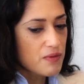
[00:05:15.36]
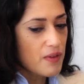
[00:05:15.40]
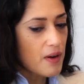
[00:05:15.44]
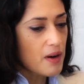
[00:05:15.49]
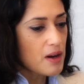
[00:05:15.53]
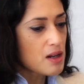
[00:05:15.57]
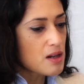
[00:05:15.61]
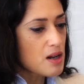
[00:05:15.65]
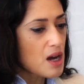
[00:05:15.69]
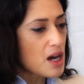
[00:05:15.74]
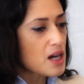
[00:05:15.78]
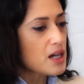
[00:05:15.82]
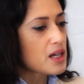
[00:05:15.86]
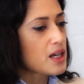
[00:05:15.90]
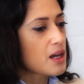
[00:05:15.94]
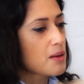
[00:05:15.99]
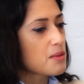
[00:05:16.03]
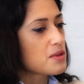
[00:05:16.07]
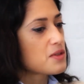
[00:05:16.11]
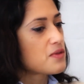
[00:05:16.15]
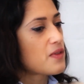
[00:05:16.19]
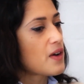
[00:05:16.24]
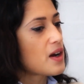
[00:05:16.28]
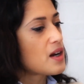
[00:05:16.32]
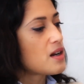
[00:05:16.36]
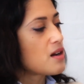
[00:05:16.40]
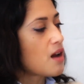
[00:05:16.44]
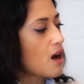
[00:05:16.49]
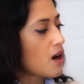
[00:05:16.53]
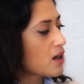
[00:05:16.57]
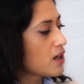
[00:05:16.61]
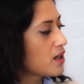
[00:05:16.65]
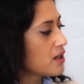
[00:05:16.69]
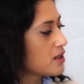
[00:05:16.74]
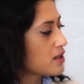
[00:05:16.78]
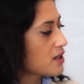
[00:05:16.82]
very lucky. I was very
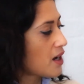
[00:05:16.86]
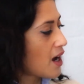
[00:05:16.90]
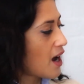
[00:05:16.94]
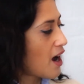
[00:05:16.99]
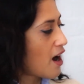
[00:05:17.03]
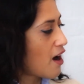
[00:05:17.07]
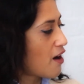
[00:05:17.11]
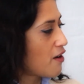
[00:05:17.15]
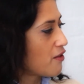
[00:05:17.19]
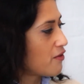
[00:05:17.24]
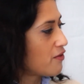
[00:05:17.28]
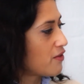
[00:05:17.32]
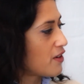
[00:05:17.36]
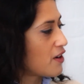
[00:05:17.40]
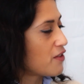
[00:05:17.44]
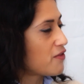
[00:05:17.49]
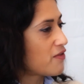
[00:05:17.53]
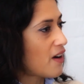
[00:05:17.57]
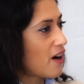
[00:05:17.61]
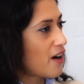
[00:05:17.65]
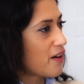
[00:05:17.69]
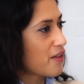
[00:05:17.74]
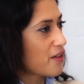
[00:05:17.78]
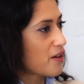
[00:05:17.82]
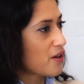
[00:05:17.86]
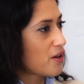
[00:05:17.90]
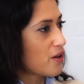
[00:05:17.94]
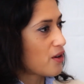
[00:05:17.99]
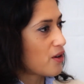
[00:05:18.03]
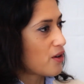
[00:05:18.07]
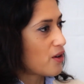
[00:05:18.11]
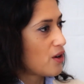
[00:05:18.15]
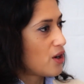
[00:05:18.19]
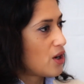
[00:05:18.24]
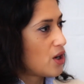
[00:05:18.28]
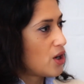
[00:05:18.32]
lucky to have a
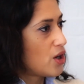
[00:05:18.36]
father